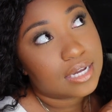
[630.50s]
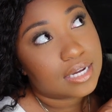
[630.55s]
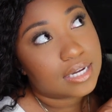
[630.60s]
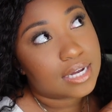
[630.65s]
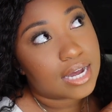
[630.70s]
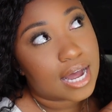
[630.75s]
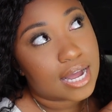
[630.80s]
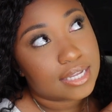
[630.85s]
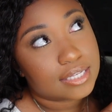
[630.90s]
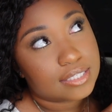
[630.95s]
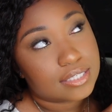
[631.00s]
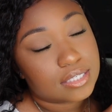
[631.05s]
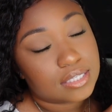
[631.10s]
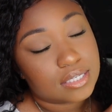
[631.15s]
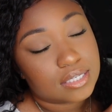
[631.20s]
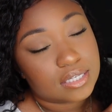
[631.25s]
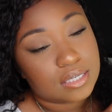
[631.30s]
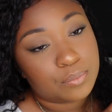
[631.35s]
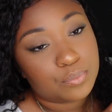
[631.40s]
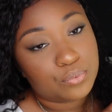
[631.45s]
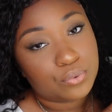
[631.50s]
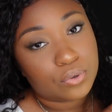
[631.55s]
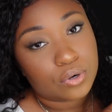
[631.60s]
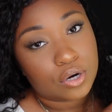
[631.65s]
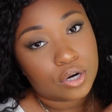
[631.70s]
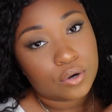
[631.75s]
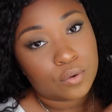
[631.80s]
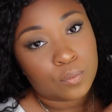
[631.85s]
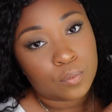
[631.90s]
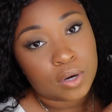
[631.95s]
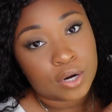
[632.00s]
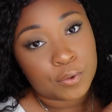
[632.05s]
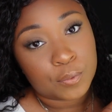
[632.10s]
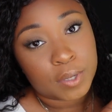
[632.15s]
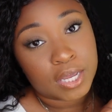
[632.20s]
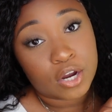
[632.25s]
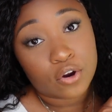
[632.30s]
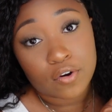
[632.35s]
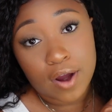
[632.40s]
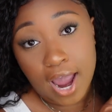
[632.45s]
gotten to the part where
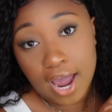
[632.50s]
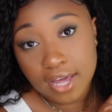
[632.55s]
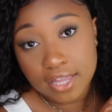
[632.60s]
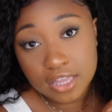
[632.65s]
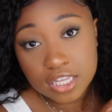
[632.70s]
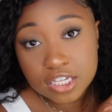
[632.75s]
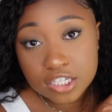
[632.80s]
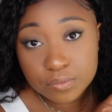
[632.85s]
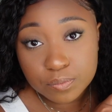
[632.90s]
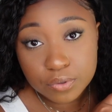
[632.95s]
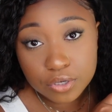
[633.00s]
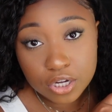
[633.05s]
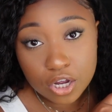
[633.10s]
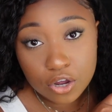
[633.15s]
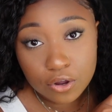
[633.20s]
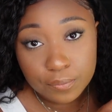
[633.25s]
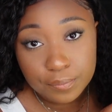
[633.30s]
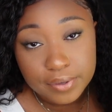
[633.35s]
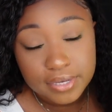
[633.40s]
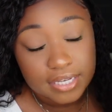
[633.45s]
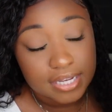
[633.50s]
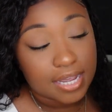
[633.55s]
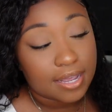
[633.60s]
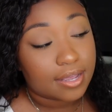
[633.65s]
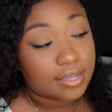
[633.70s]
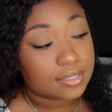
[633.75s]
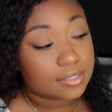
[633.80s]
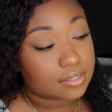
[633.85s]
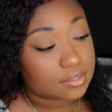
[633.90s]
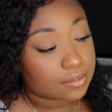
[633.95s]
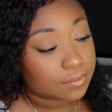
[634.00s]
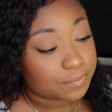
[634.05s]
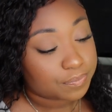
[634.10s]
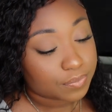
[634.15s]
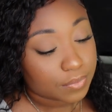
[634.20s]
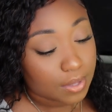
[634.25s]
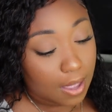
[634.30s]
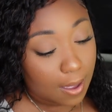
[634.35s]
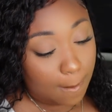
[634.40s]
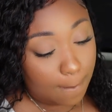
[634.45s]
we crack this book open yet,
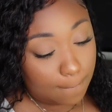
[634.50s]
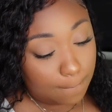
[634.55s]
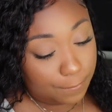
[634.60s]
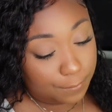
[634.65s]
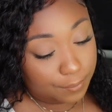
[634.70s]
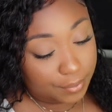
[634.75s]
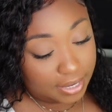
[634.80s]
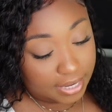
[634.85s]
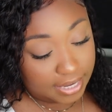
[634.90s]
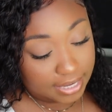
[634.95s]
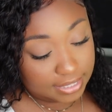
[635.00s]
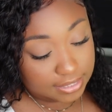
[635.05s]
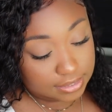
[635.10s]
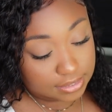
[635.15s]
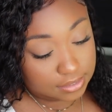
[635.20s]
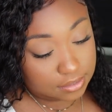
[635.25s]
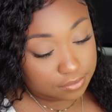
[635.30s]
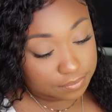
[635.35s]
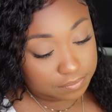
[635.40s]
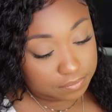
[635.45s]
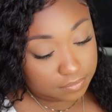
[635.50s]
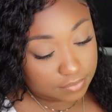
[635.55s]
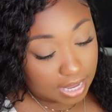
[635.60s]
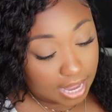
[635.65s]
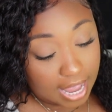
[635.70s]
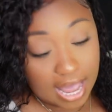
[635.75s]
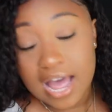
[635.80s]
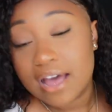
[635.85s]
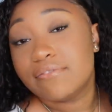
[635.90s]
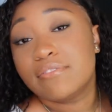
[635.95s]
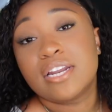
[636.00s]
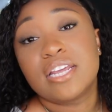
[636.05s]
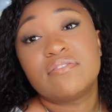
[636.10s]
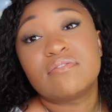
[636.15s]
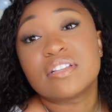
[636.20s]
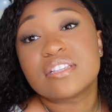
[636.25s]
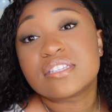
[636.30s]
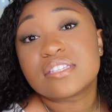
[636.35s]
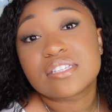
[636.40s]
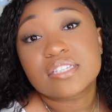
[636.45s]
but I haven't
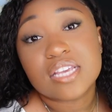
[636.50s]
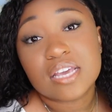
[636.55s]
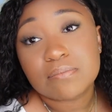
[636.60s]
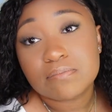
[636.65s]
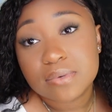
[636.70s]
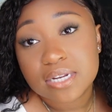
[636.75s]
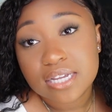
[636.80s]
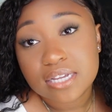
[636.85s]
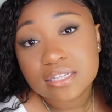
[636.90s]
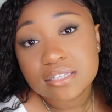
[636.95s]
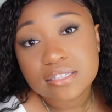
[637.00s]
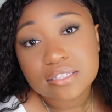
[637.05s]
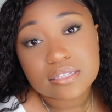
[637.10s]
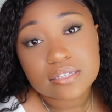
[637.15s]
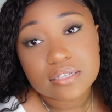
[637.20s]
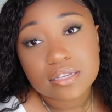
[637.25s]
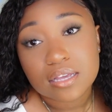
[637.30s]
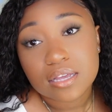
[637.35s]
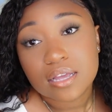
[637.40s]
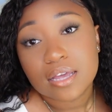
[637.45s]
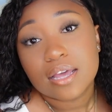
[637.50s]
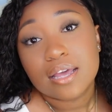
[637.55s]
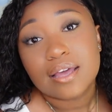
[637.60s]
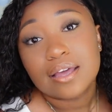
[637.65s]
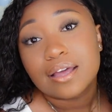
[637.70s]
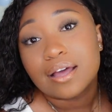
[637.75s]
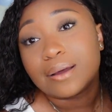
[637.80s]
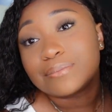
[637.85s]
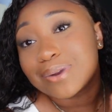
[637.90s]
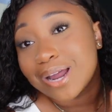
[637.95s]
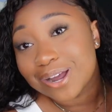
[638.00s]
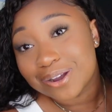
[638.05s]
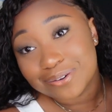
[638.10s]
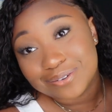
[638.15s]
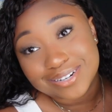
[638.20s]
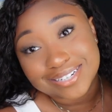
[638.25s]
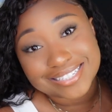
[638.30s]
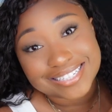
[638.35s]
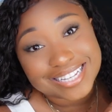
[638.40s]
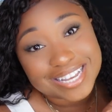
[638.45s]
even skimmed it. I'm not
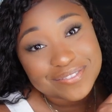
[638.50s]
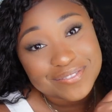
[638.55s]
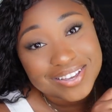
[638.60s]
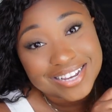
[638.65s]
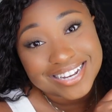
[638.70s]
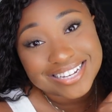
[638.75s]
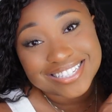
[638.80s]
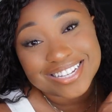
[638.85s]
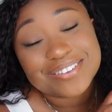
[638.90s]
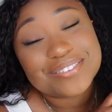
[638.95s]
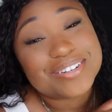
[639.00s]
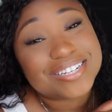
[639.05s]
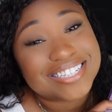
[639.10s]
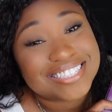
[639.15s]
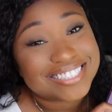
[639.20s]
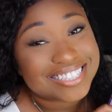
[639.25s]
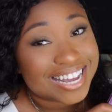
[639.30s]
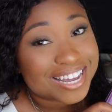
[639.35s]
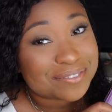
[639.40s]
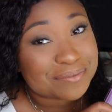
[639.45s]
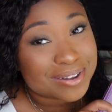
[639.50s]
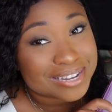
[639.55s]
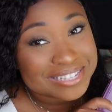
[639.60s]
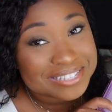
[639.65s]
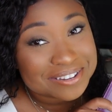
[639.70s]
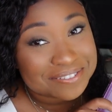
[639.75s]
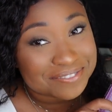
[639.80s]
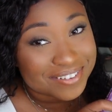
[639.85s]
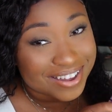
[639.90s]
going to skim it because I'm going to psych myself